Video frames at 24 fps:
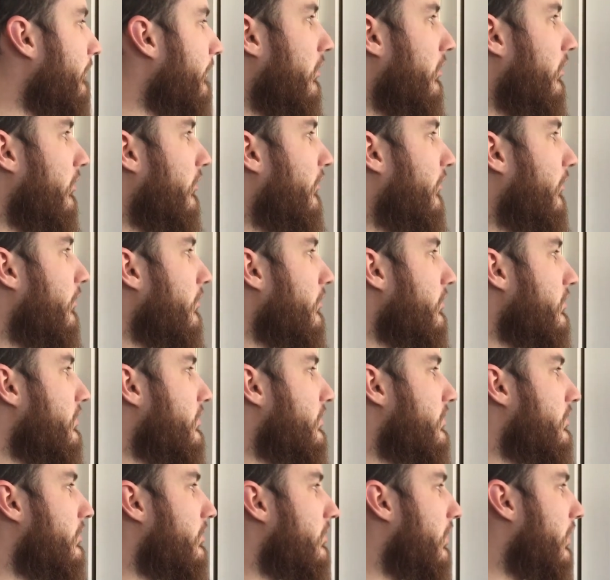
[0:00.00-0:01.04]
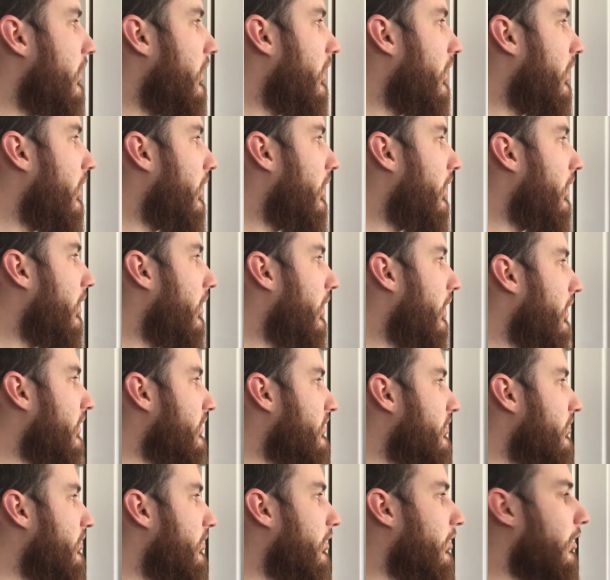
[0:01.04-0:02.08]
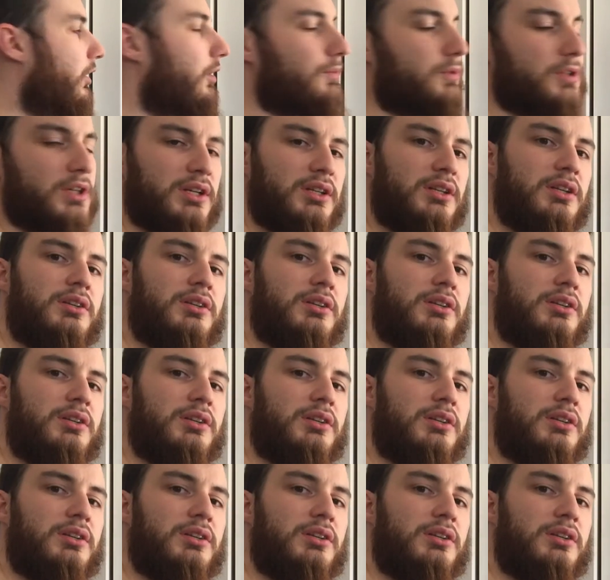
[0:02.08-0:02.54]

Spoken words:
A force acts on an object,